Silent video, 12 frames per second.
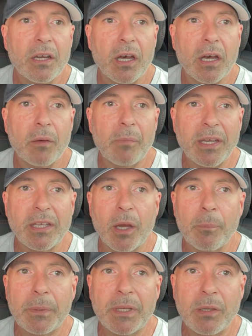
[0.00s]
my
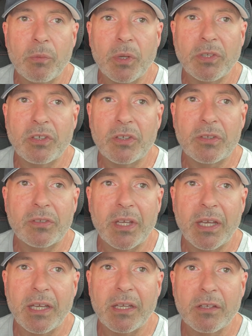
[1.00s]
company, which is
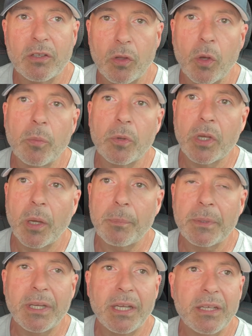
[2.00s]
a global company,